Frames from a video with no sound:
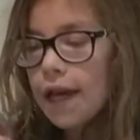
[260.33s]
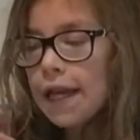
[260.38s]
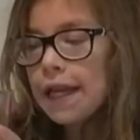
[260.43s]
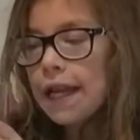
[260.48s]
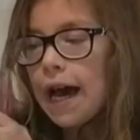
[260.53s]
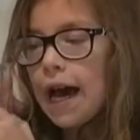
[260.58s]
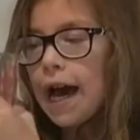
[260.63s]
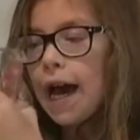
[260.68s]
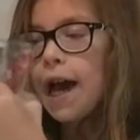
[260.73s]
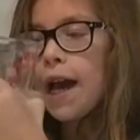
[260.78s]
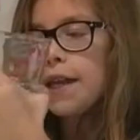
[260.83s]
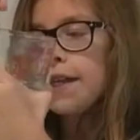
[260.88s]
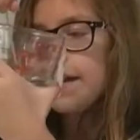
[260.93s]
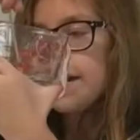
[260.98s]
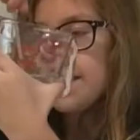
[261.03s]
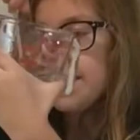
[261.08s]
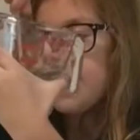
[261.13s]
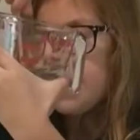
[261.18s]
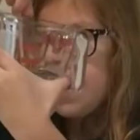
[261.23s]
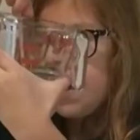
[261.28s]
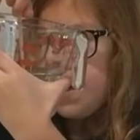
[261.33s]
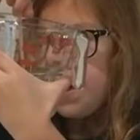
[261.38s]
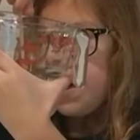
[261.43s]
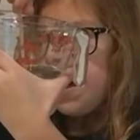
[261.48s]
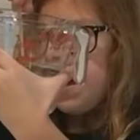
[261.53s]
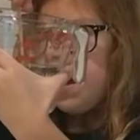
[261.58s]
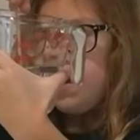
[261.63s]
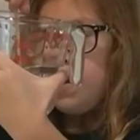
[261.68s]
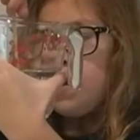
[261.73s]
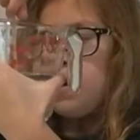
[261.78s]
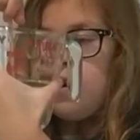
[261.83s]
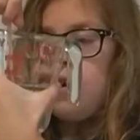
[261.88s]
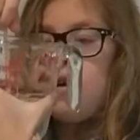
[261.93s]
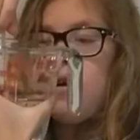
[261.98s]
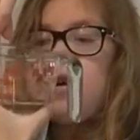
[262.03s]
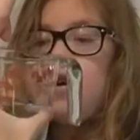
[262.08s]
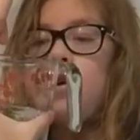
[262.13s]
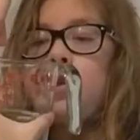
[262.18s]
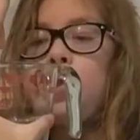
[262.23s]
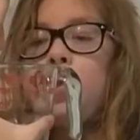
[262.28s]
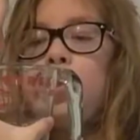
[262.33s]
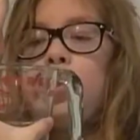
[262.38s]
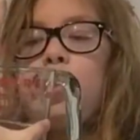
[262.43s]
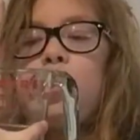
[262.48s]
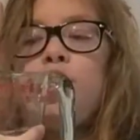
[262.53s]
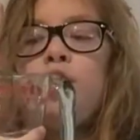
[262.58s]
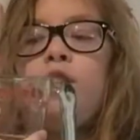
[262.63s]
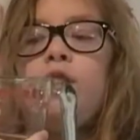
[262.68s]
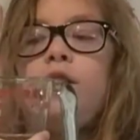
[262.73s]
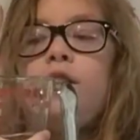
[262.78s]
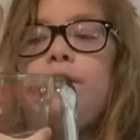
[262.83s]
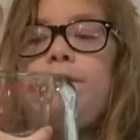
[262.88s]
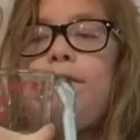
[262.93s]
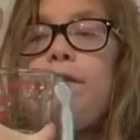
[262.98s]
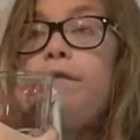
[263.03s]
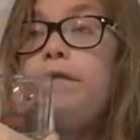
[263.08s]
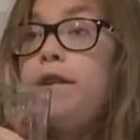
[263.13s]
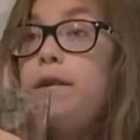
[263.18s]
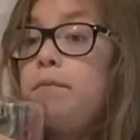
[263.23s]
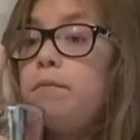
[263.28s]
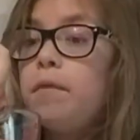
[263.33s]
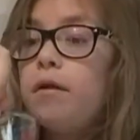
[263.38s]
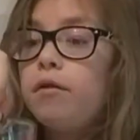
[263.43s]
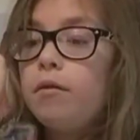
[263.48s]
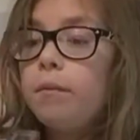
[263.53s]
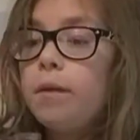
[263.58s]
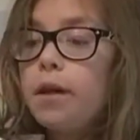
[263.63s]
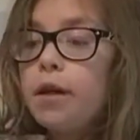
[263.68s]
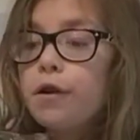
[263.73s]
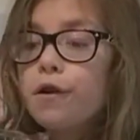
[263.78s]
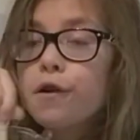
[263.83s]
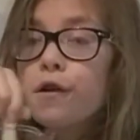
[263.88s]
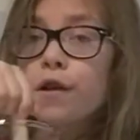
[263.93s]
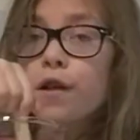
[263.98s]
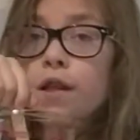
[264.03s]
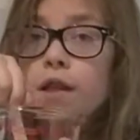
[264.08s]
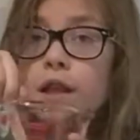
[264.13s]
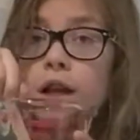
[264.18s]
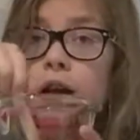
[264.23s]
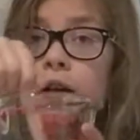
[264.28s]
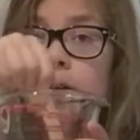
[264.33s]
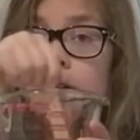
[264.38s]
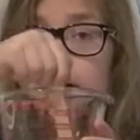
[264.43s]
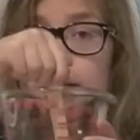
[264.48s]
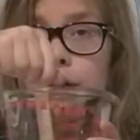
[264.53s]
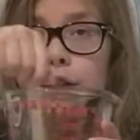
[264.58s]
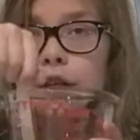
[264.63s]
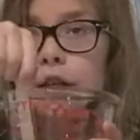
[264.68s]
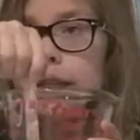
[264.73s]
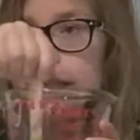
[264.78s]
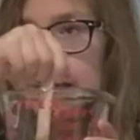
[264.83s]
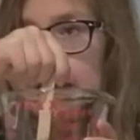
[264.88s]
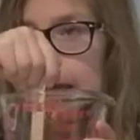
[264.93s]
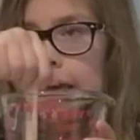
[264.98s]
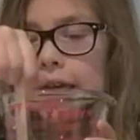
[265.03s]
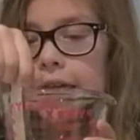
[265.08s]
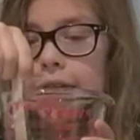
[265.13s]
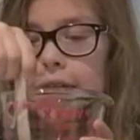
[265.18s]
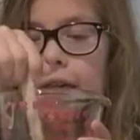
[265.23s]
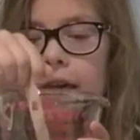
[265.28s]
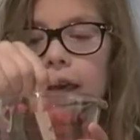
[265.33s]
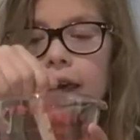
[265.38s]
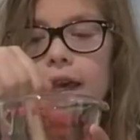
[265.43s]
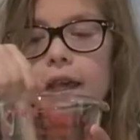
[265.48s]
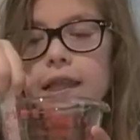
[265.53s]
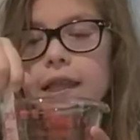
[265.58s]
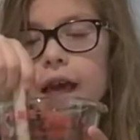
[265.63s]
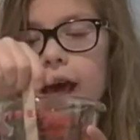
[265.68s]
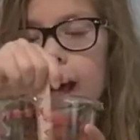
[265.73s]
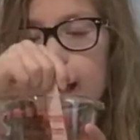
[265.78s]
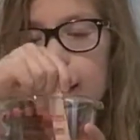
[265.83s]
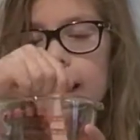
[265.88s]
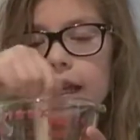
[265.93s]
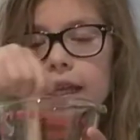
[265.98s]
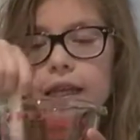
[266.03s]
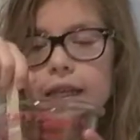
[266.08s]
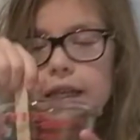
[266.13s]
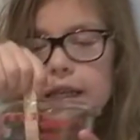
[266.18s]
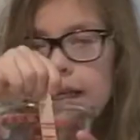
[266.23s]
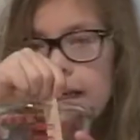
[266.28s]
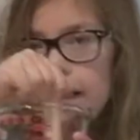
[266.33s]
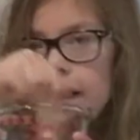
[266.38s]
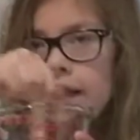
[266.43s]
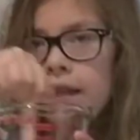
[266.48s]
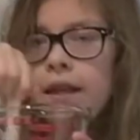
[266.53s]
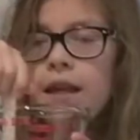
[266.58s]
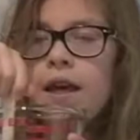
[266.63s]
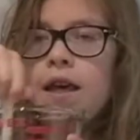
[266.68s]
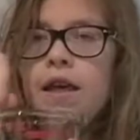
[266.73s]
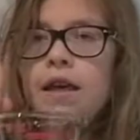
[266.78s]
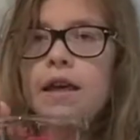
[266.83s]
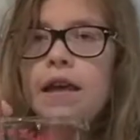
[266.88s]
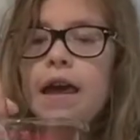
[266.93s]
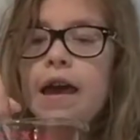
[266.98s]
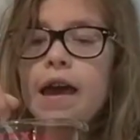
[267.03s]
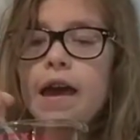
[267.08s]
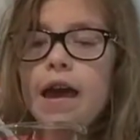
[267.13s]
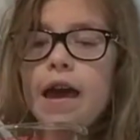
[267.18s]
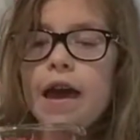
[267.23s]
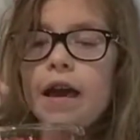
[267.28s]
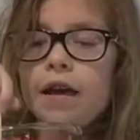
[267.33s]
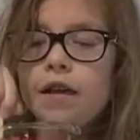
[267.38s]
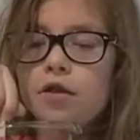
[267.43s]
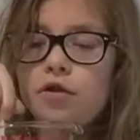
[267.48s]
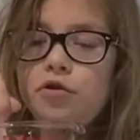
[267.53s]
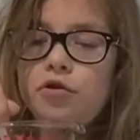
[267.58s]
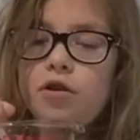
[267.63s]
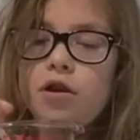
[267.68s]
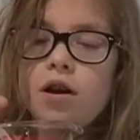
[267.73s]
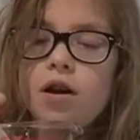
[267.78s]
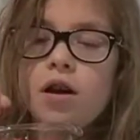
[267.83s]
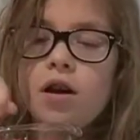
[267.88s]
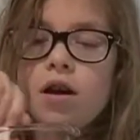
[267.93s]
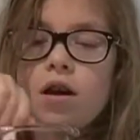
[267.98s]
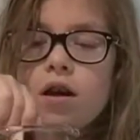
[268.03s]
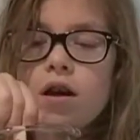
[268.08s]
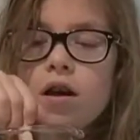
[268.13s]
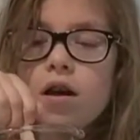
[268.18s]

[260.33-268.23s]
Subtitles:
and I did 250 millimeters just in case I need like extra.